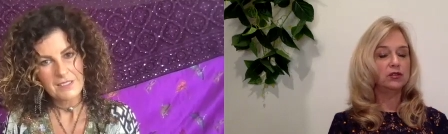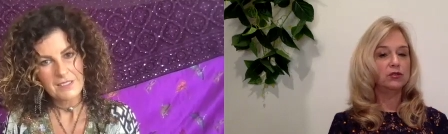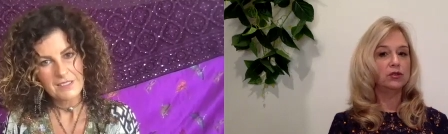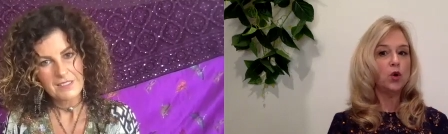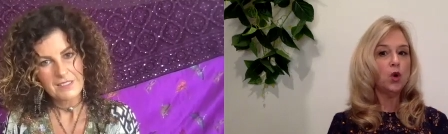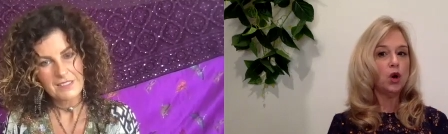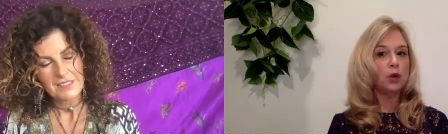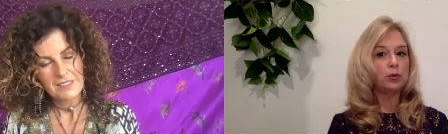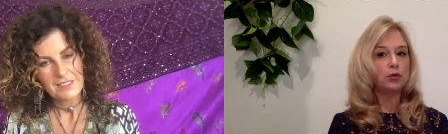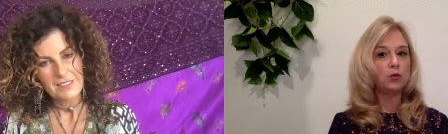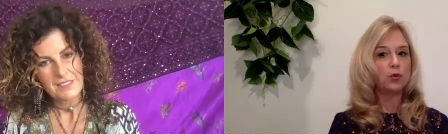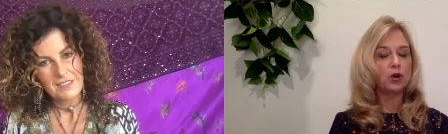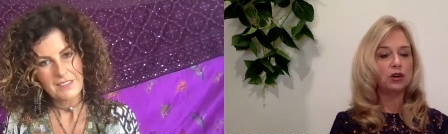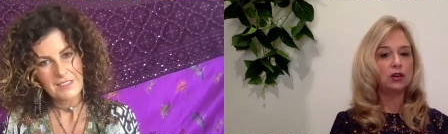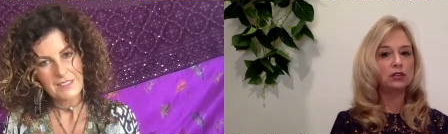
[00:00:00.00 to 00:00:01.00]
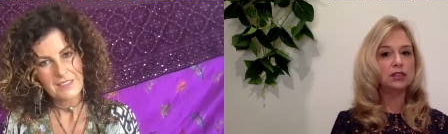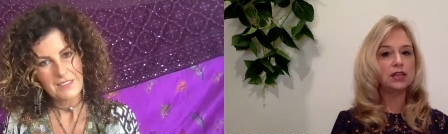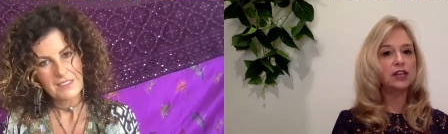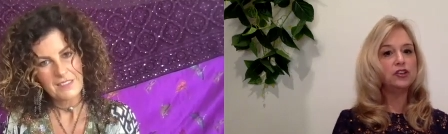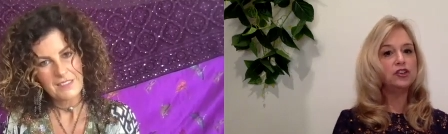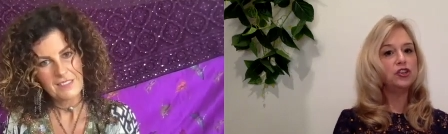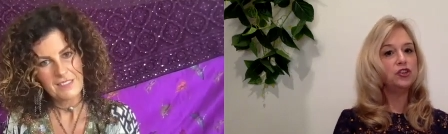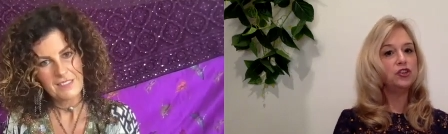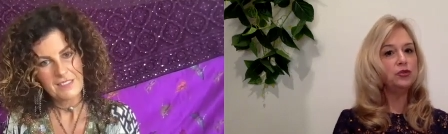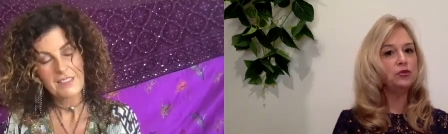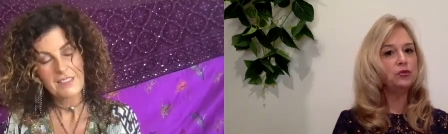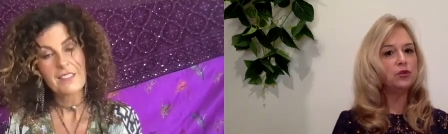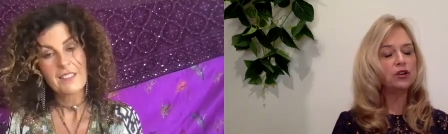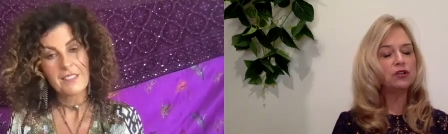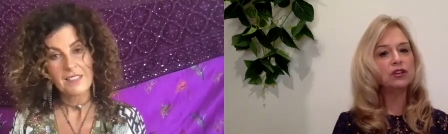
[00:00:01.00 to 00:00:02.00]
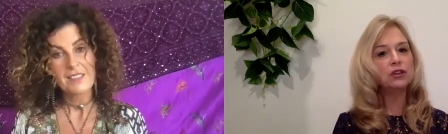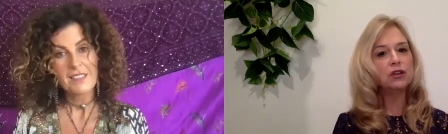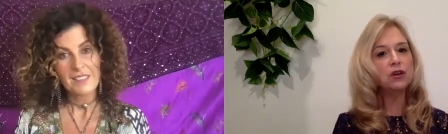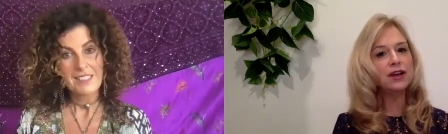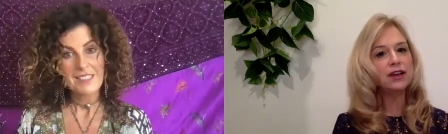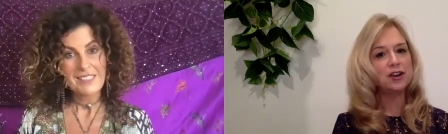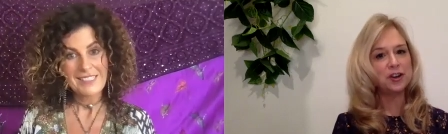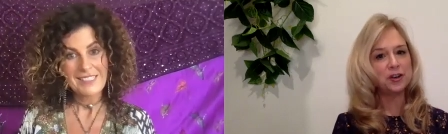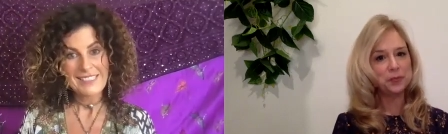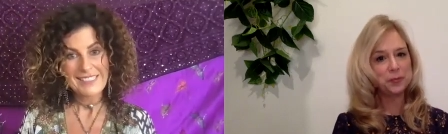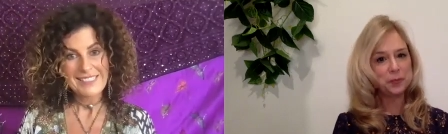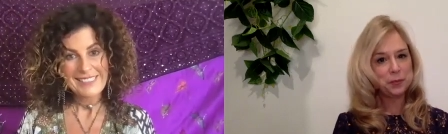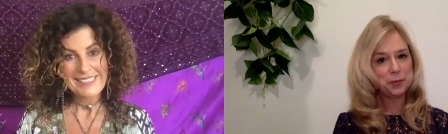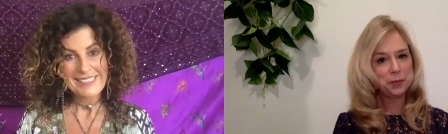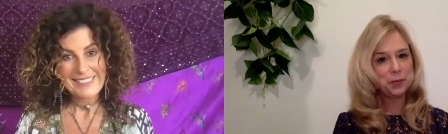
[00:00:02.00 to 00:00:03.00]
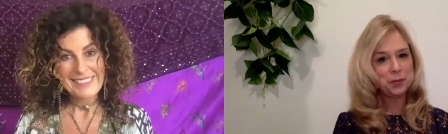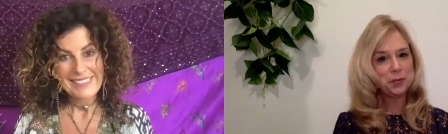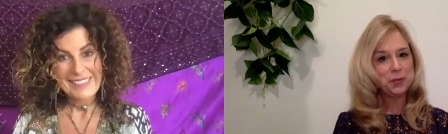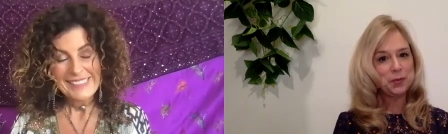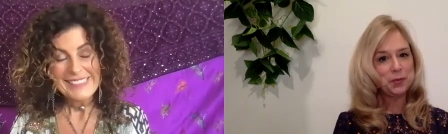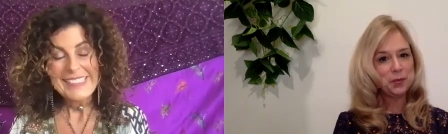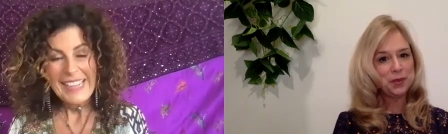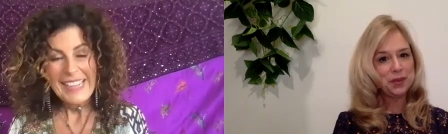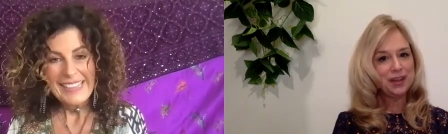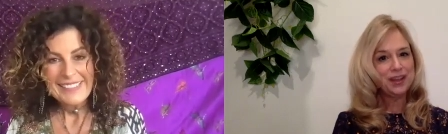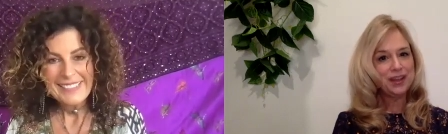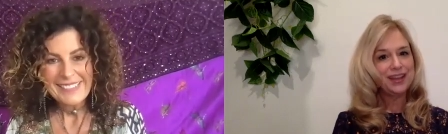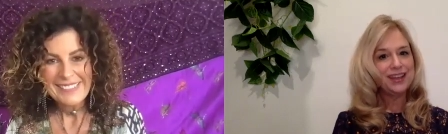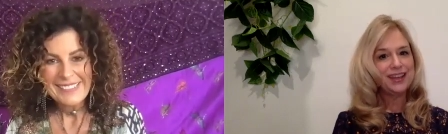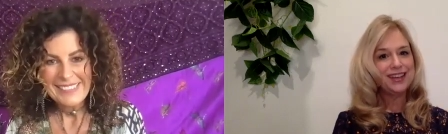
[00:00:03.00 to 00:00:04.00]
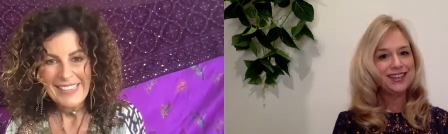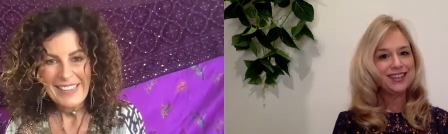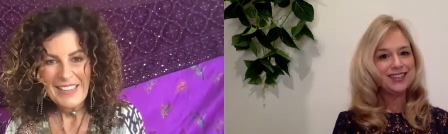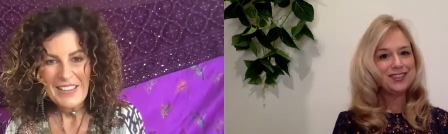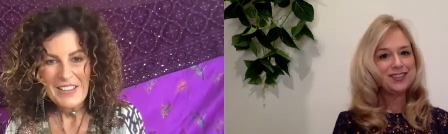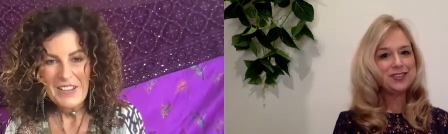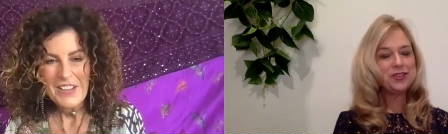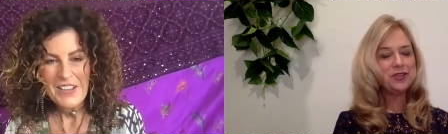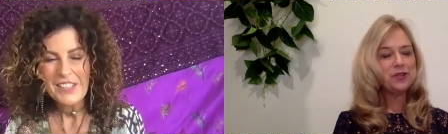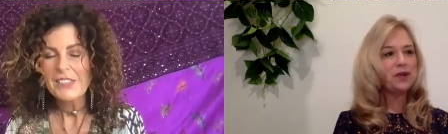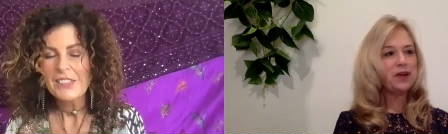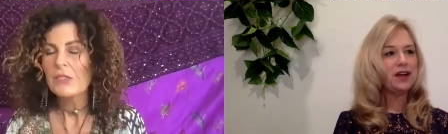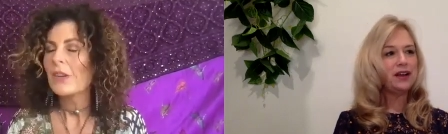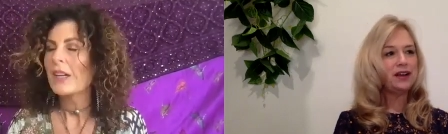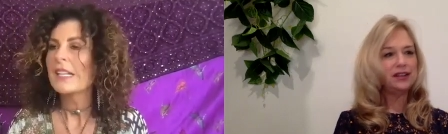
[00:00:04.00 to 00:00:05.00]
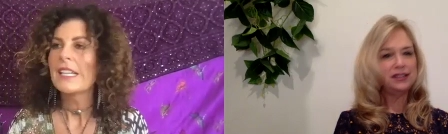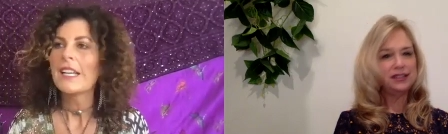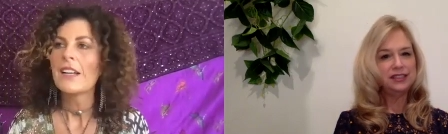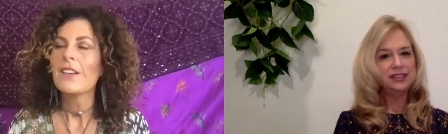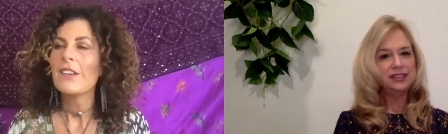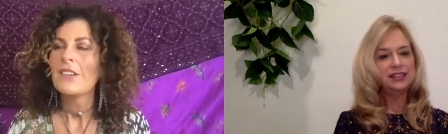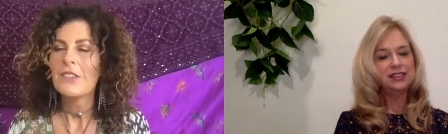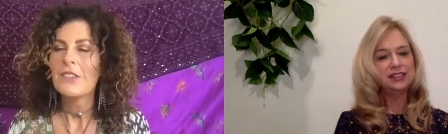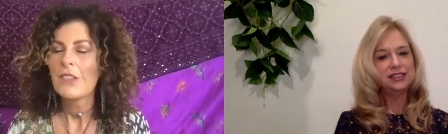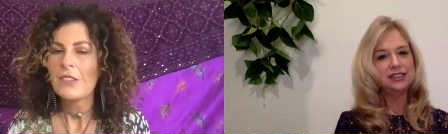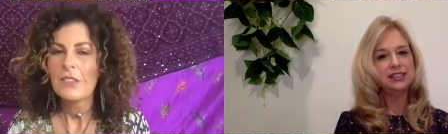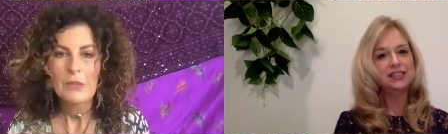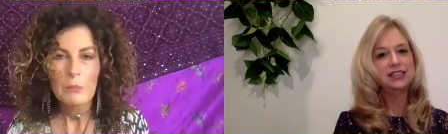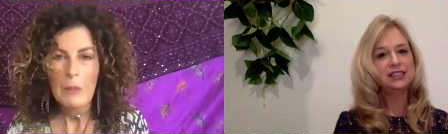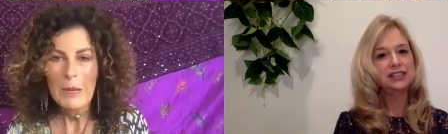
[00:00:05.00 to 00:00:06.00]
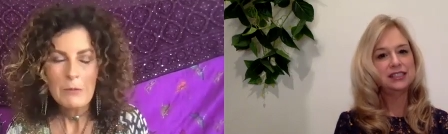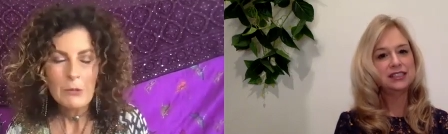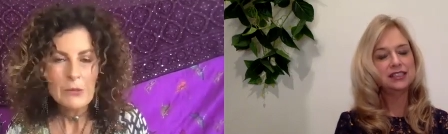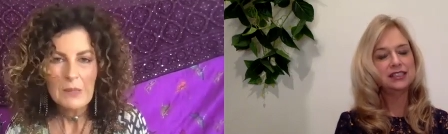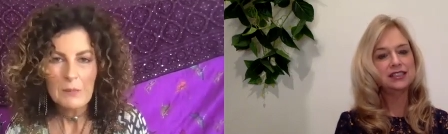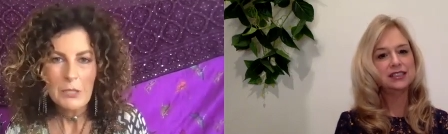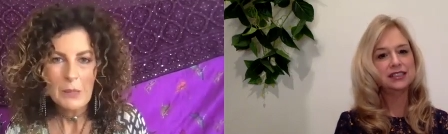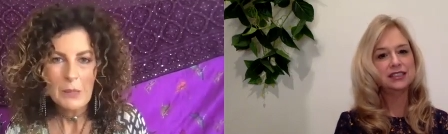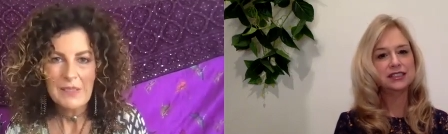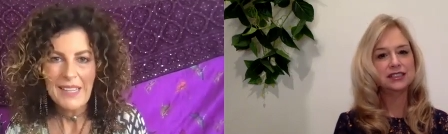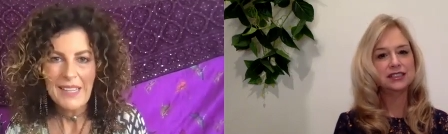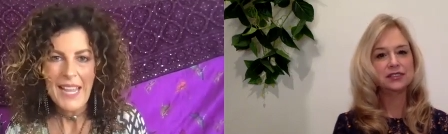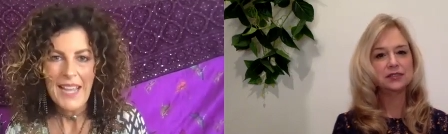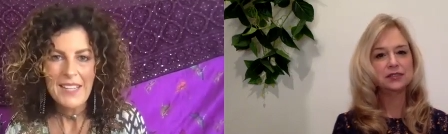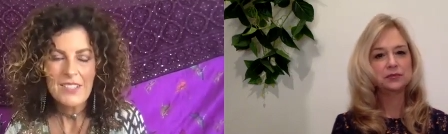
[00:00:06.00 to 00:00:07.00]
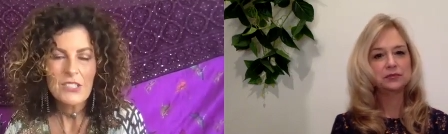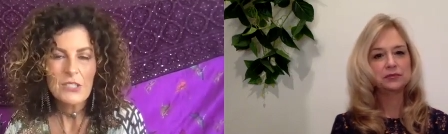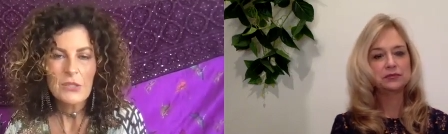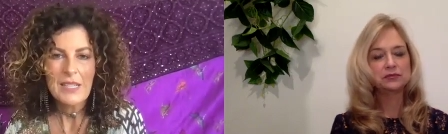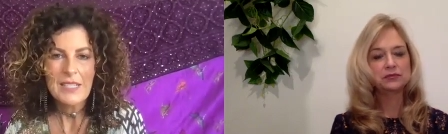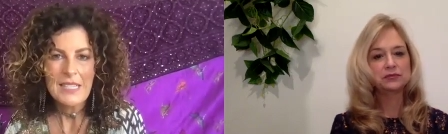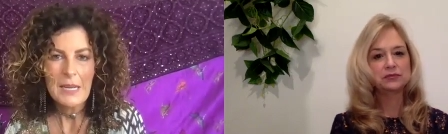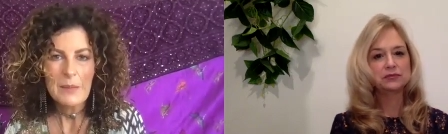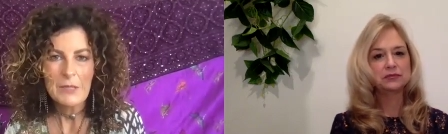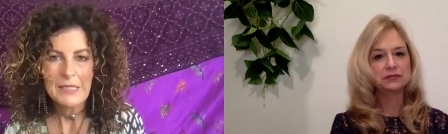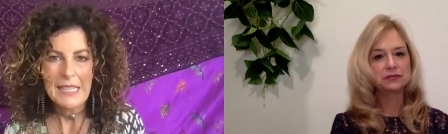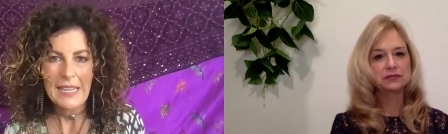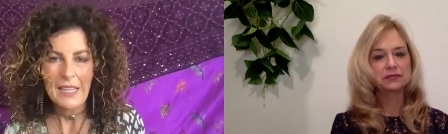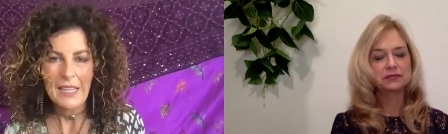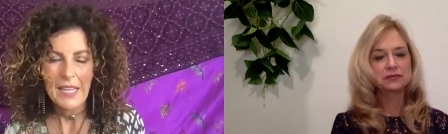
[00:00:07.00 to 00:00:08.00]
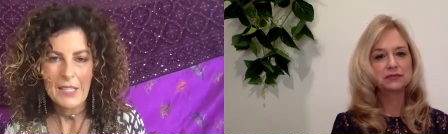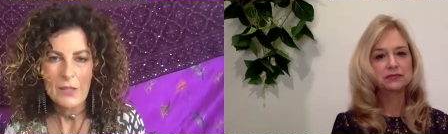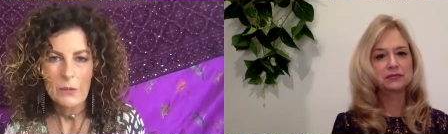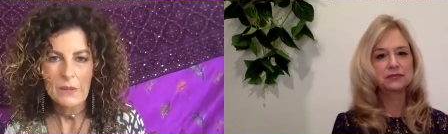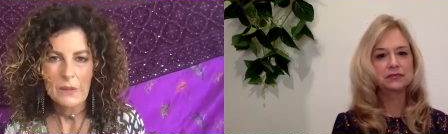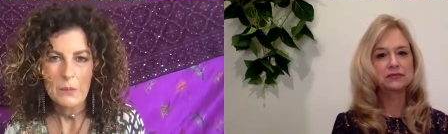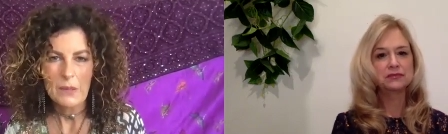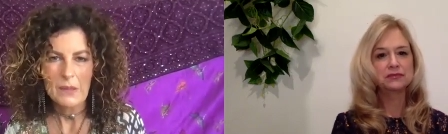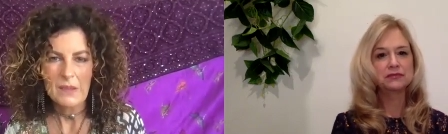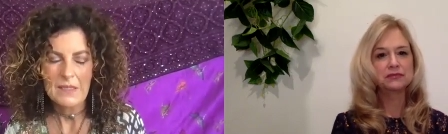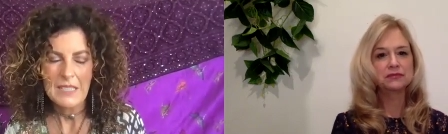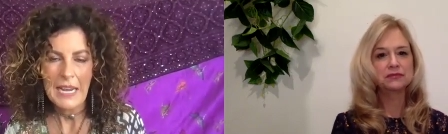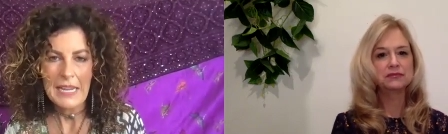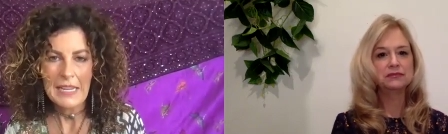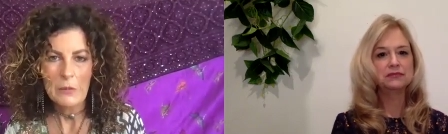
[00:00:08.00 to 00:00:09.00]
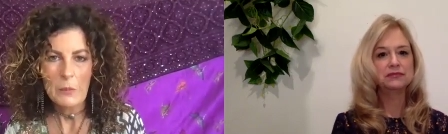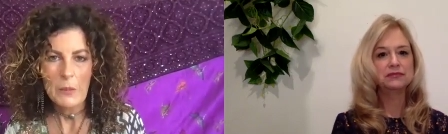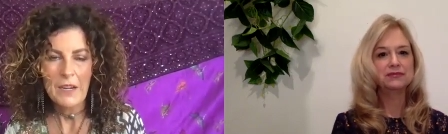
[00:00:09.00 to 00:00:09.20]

Speaker 1: know, the corporate world and you were a lawyer.
Speaker 2: Yes. Yeah. So, it's funny. It's people sometimes say, how did you end up in that? Like it was a mistake. But